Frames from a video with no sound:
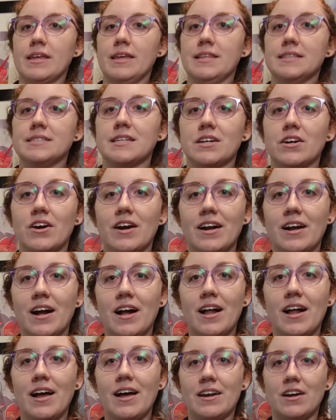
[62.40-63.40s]
And the sticker I
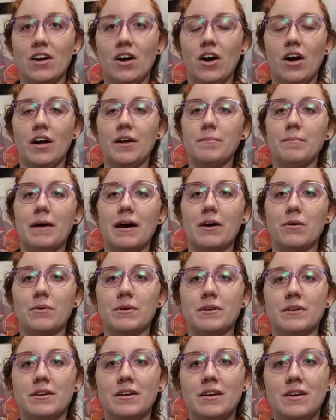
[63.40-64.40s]
got at a con back
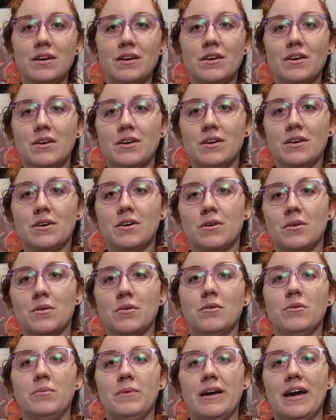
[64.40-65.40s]
when
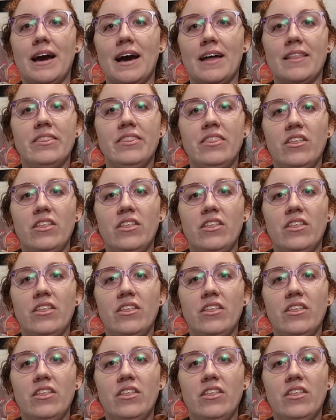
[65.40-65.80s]
we had